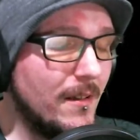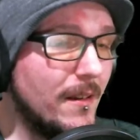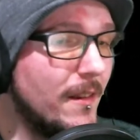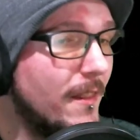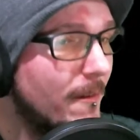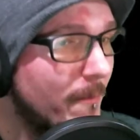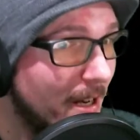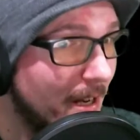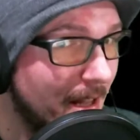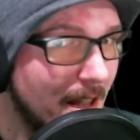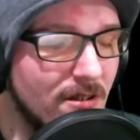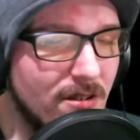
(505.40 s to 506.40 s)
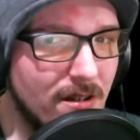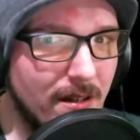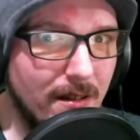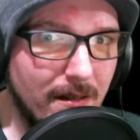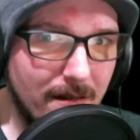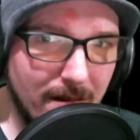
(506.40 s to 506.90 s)
the
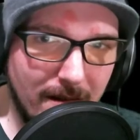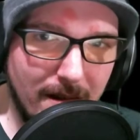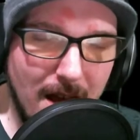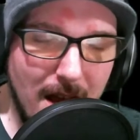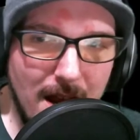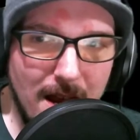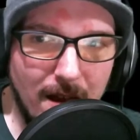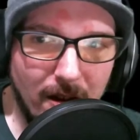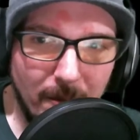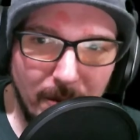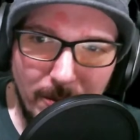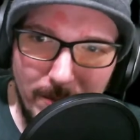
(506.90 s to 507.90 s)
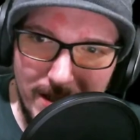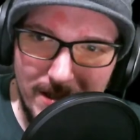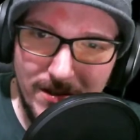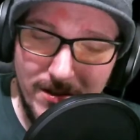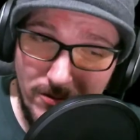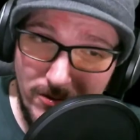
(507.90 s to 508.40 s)
medication that helps me
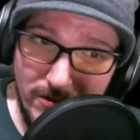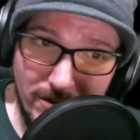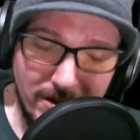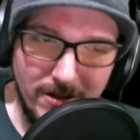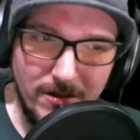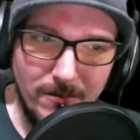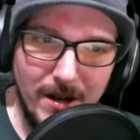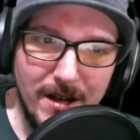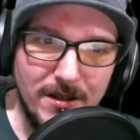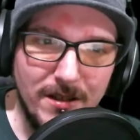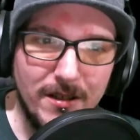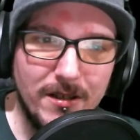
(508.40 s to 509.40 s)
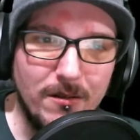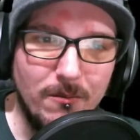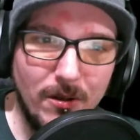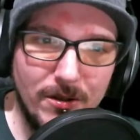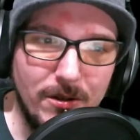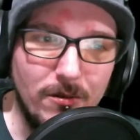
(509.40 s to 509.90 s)
in social situations
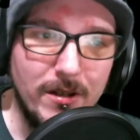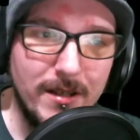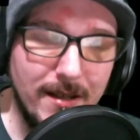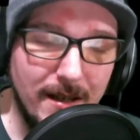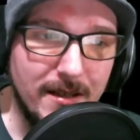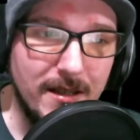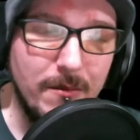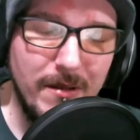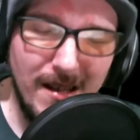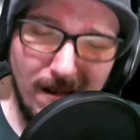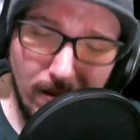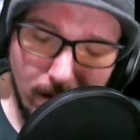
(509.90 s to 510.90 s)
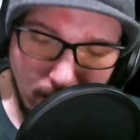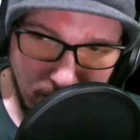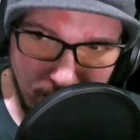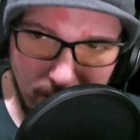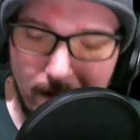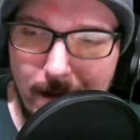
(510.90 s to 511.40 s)
almost always tends to be
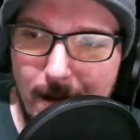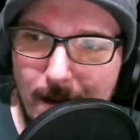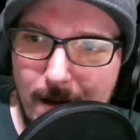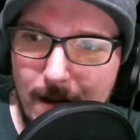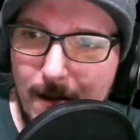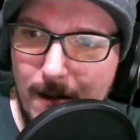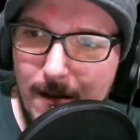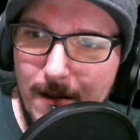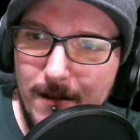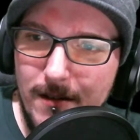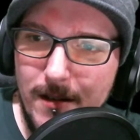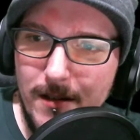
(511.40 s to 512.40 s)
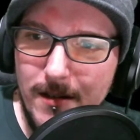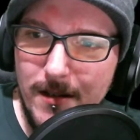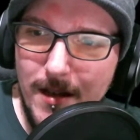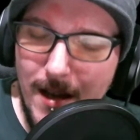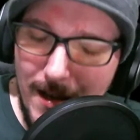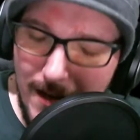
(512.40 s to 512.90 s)
alcohol.
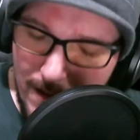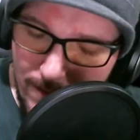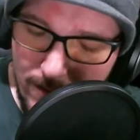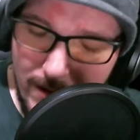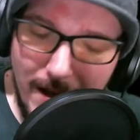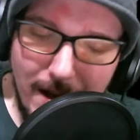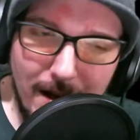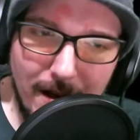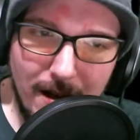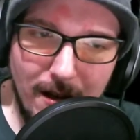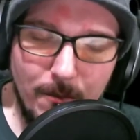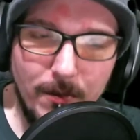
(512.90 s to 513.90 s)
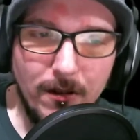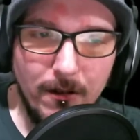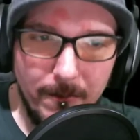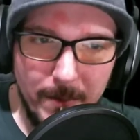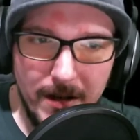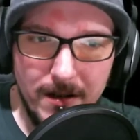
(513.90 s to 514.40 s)
And yet I've only had a couple
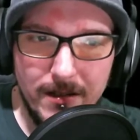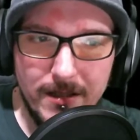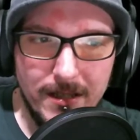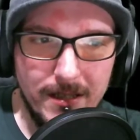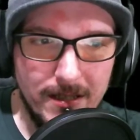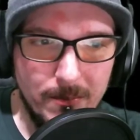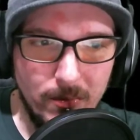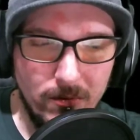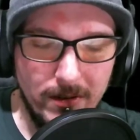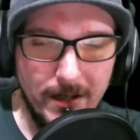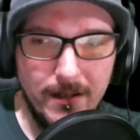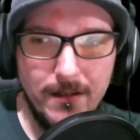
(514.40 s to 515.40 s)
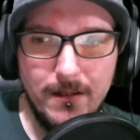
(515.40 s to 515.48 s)
of beers at this point.